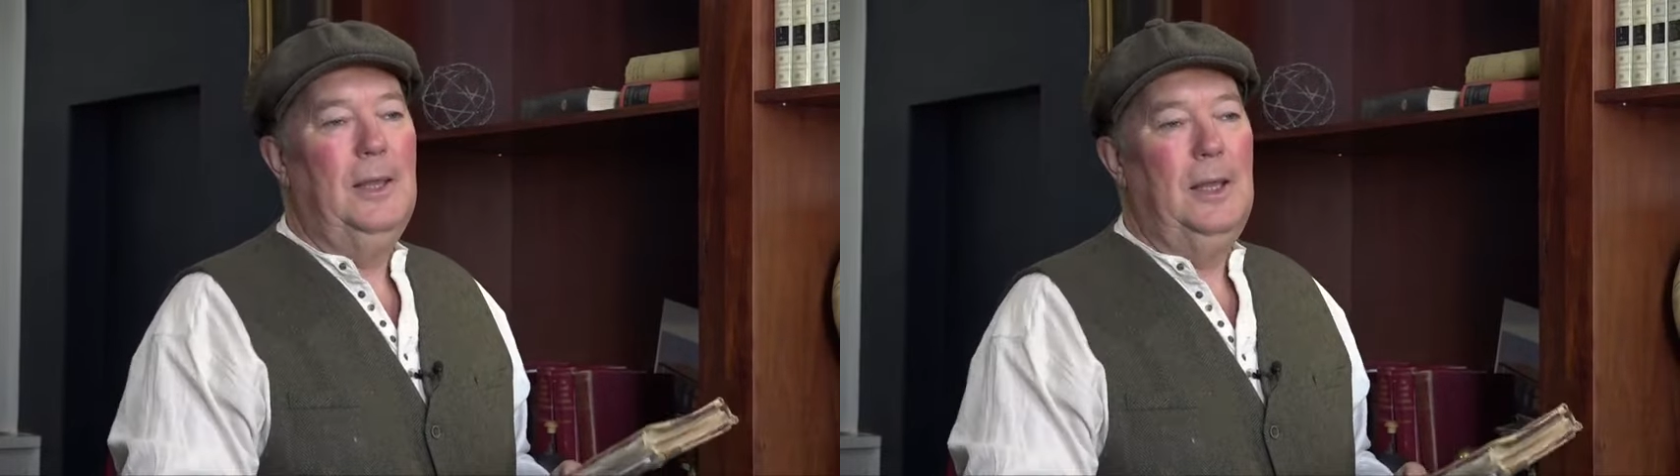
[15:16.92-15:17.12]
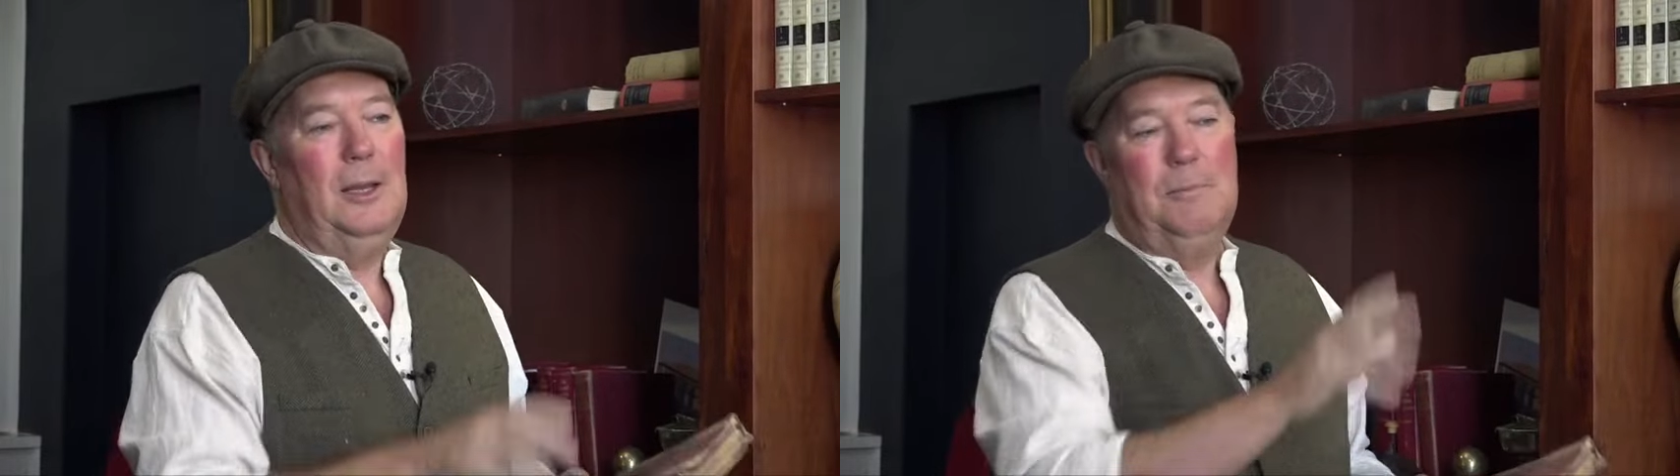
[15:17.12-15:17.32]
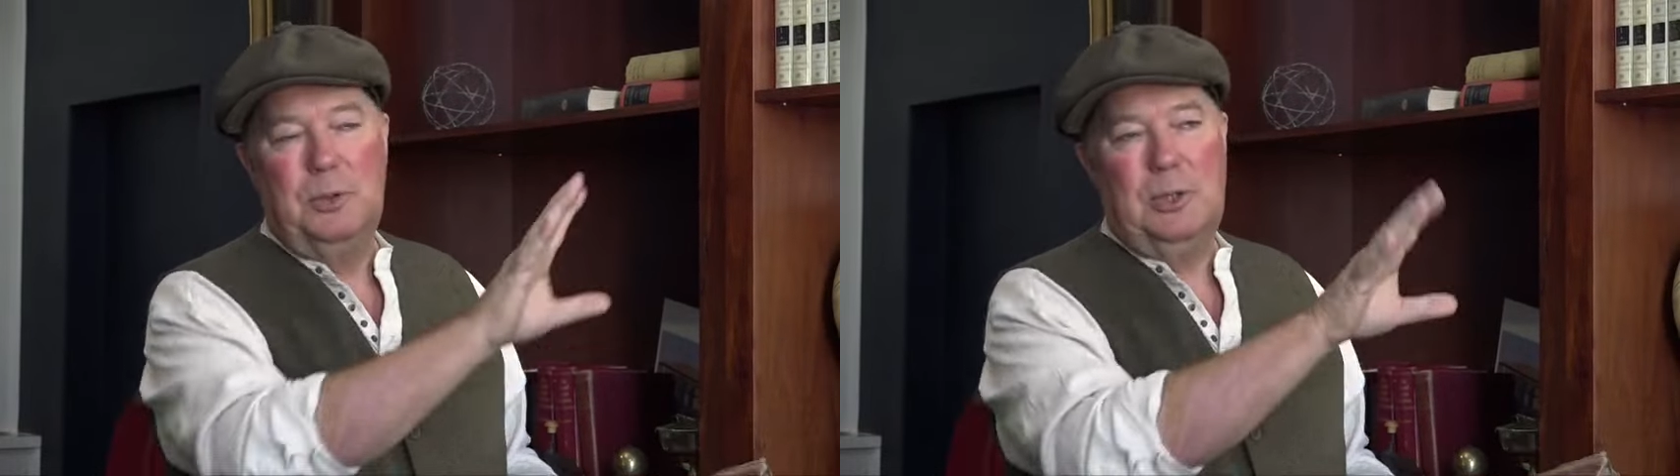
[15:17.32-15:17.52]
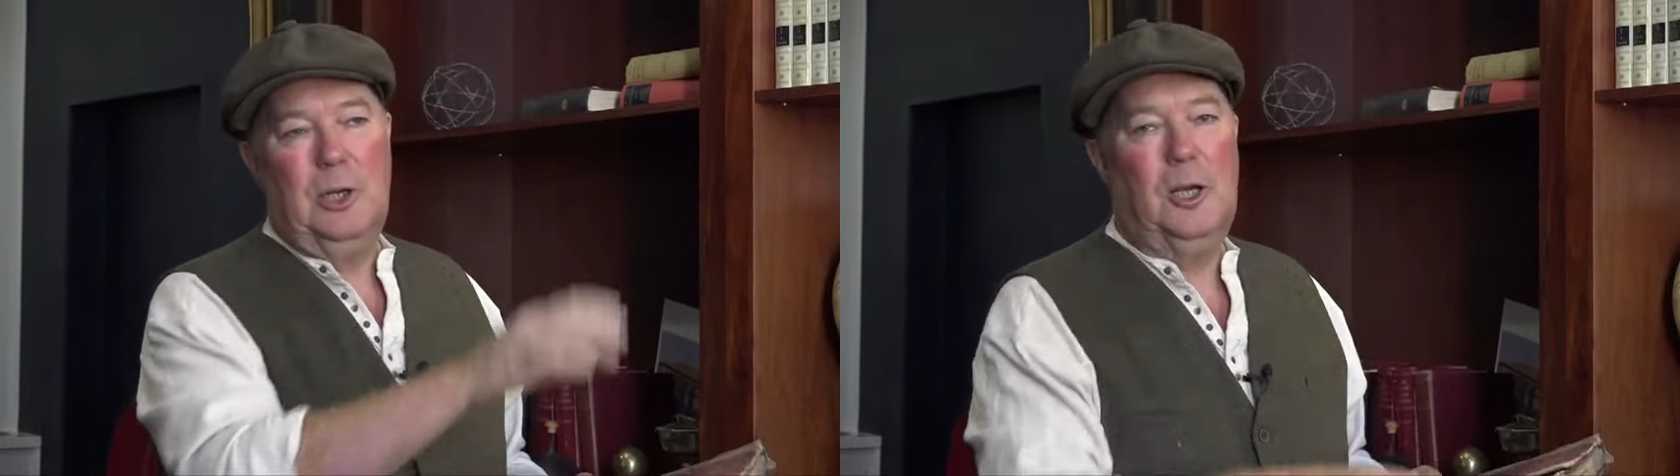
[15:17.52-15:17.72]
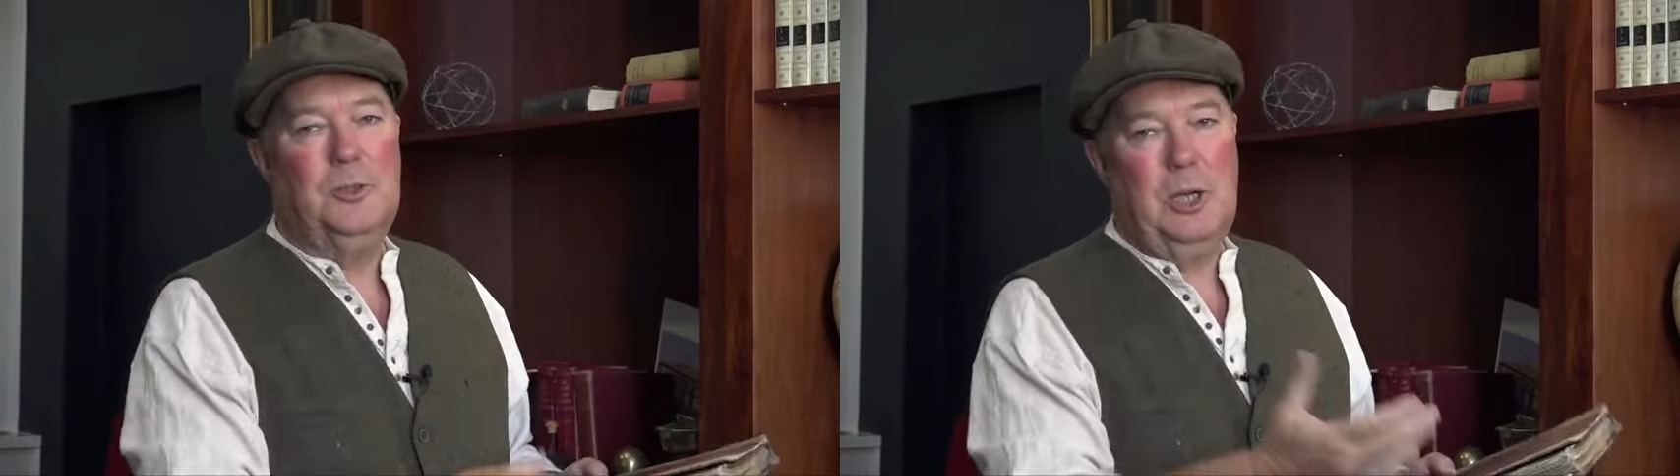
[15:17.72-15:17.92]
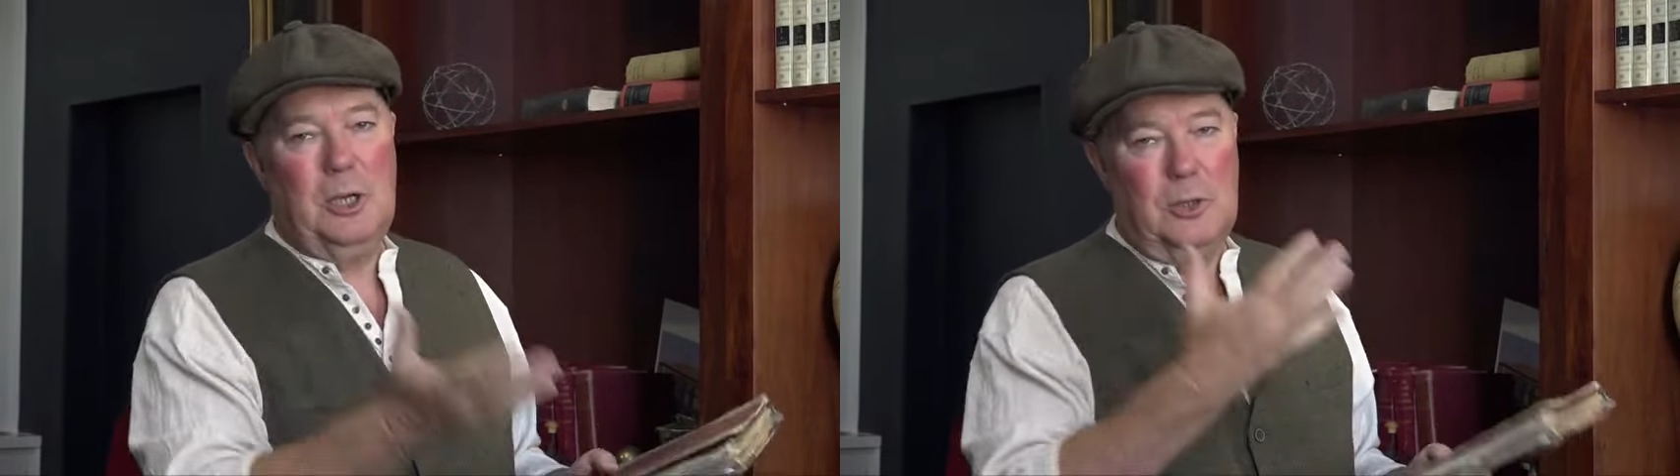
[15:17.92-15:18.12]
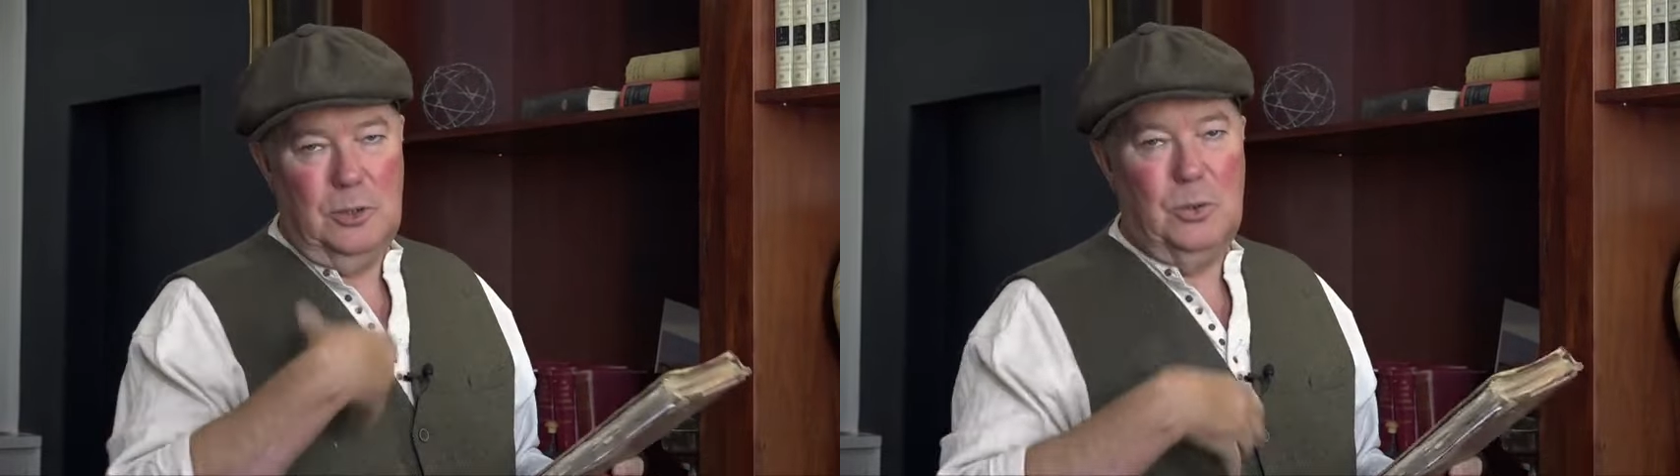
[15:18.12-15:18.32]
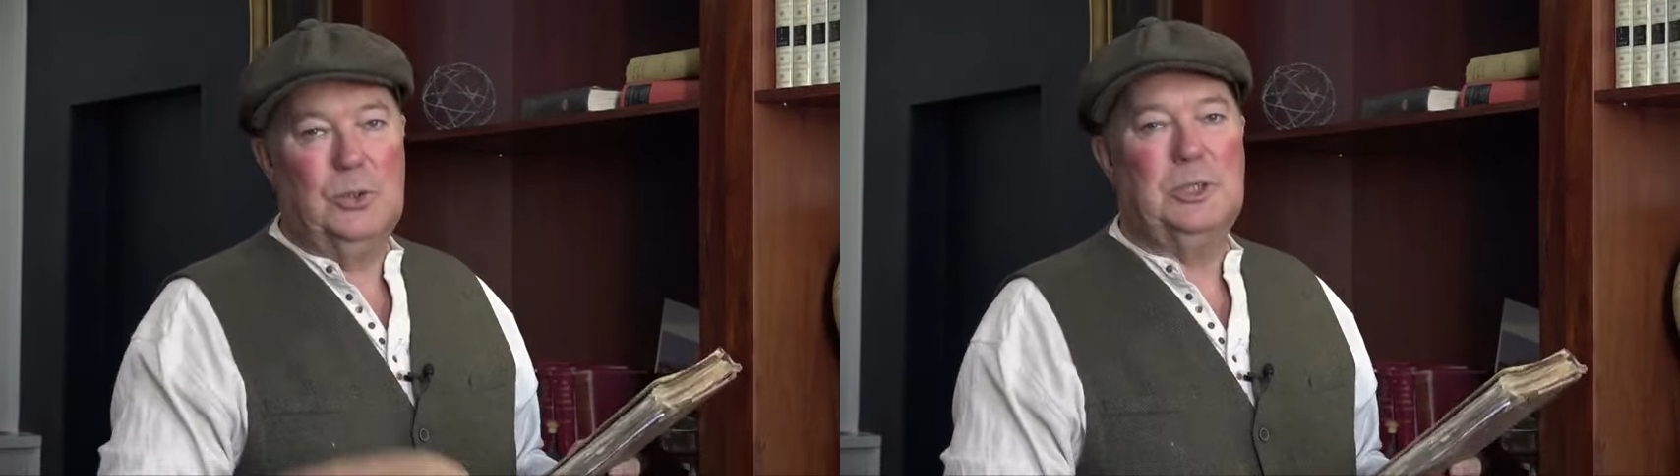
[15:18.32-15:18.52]
and put the nose bag on
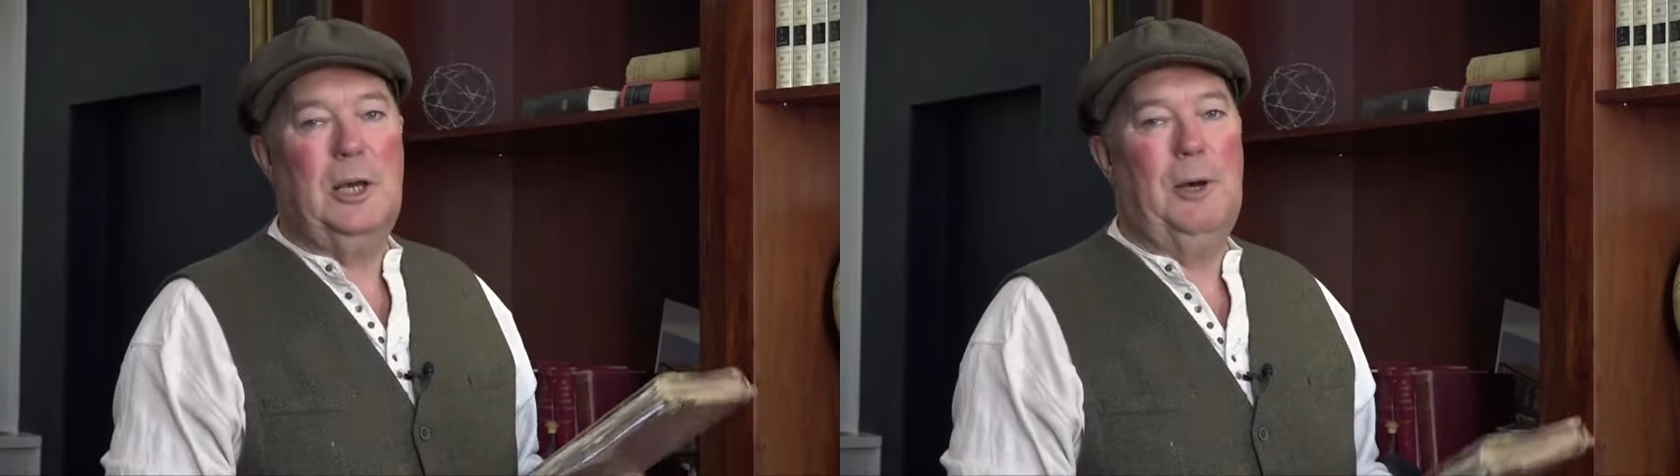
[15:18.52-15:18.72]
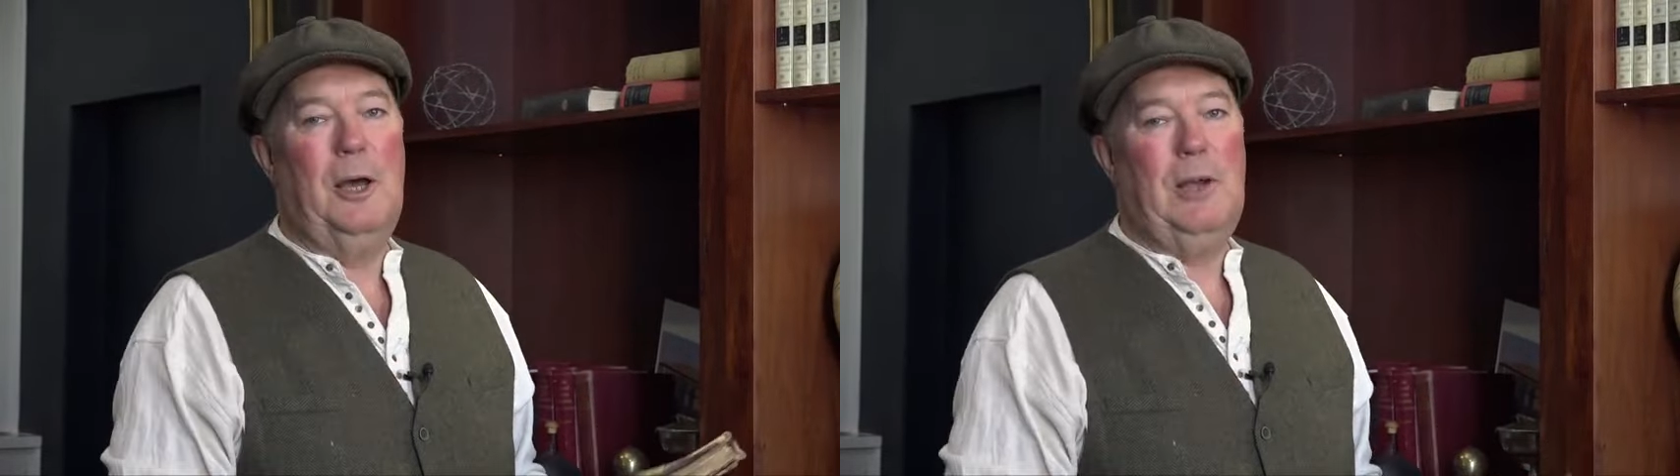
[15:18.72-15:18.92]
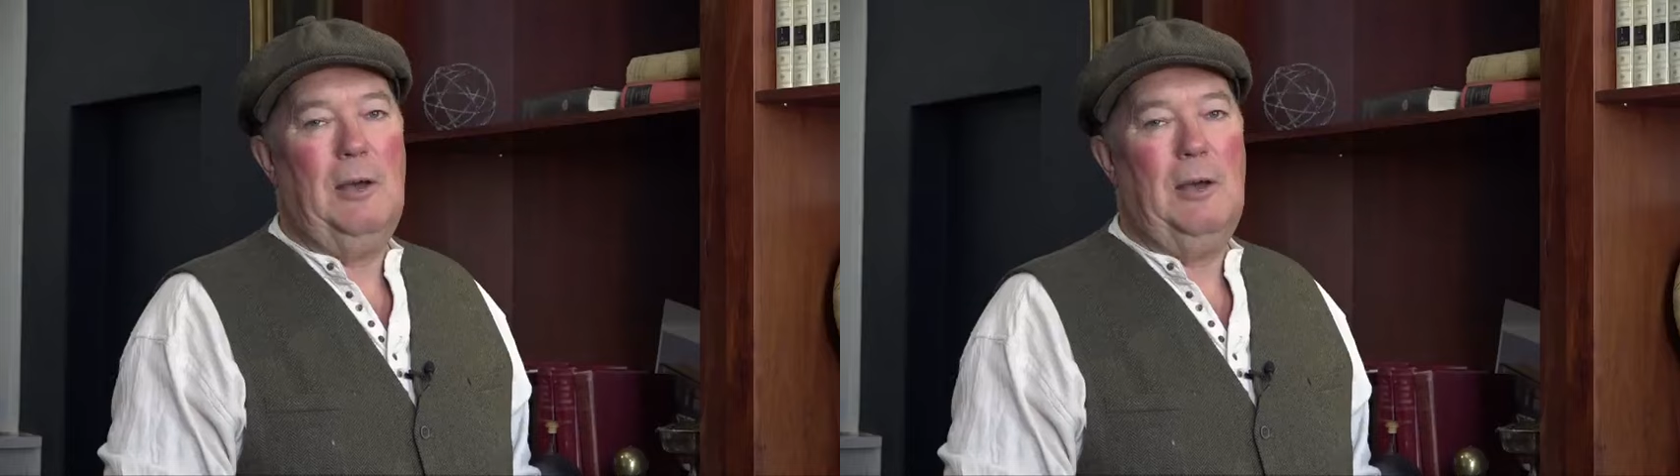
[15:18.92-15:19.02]
the horse, come over,